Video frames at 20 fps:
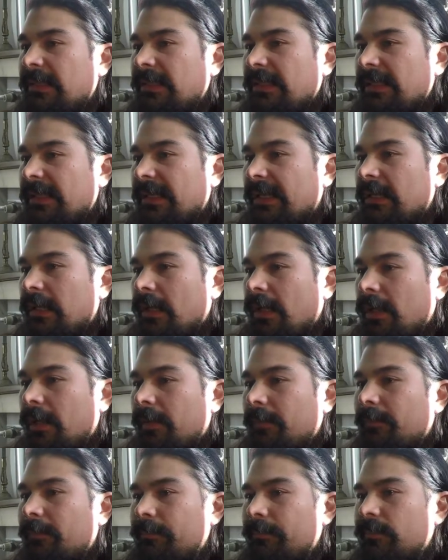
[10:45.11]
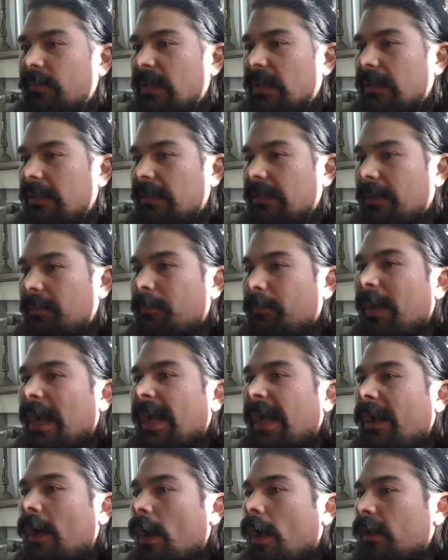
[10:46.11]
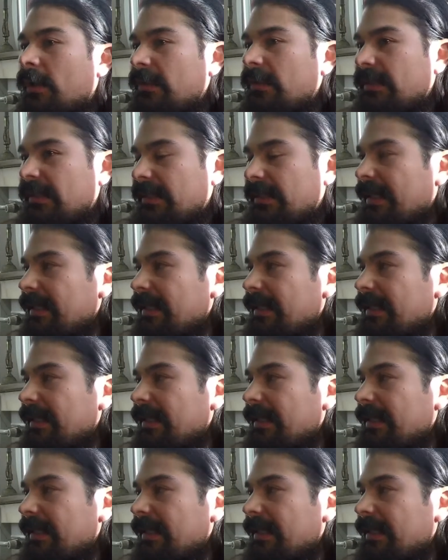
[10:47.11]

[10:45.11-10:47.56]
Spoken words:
the biology,